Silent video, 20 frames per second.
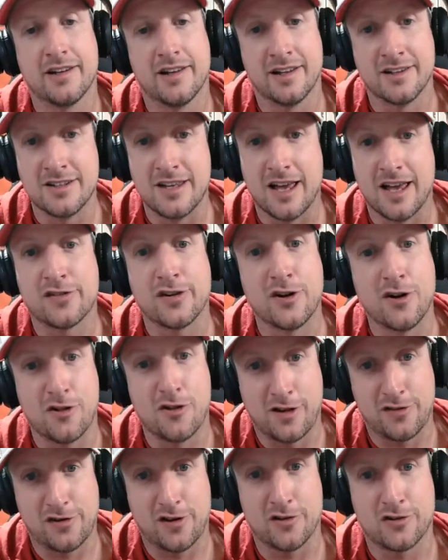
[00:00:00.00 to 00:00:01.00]
And yes, I know
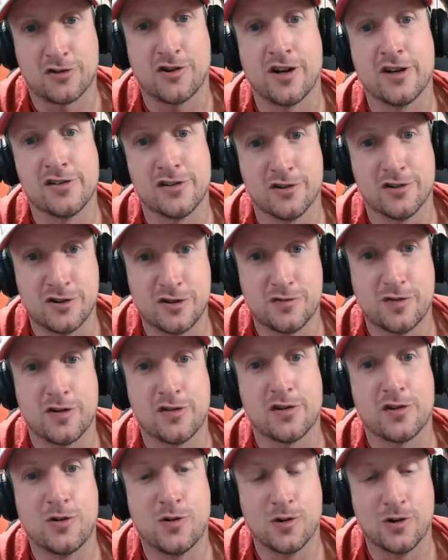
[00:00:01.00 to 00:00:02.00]
that sounds crazy. Your
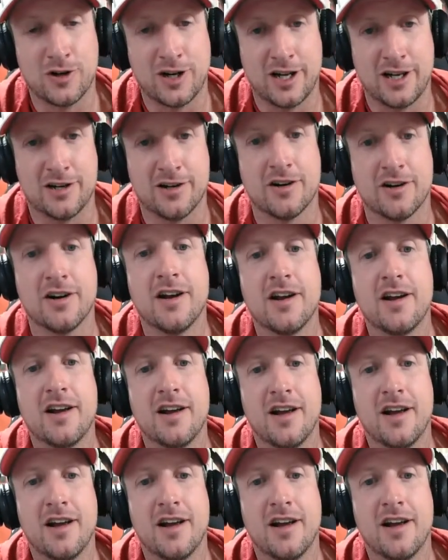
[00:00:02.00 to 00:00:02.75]
defensive coordinator,